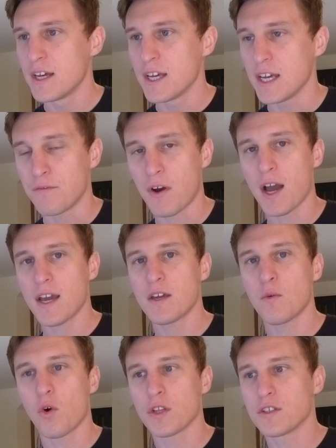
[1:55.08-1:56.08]
If
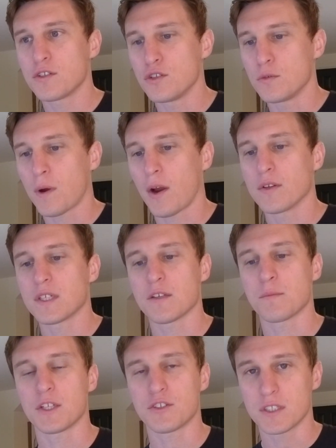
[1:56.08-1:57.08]
I wanted to prioritize
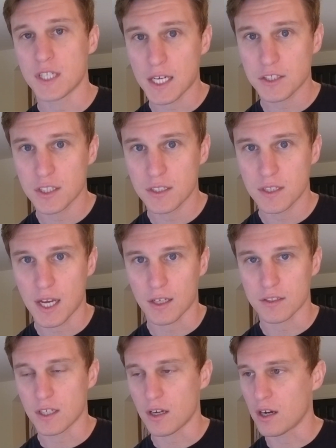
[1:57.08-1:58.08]
my transaction, I
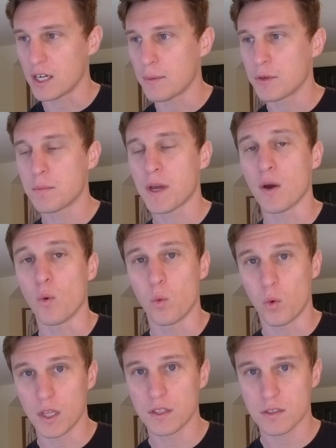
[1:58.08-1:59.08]
could say, all right, I'm going to pay a
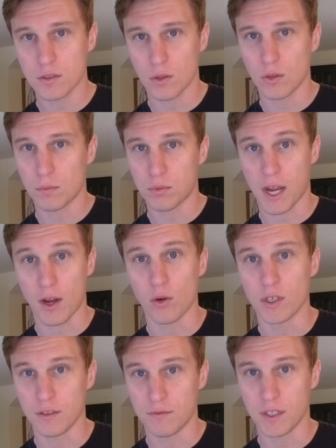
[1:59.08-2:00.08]
1 SOL
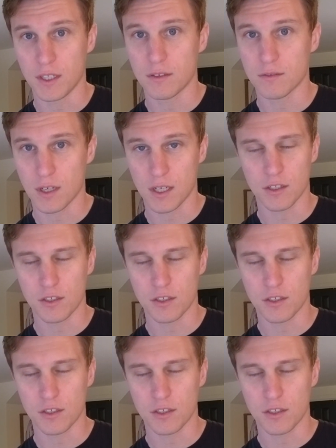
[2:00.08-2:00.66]
priority fee, right? A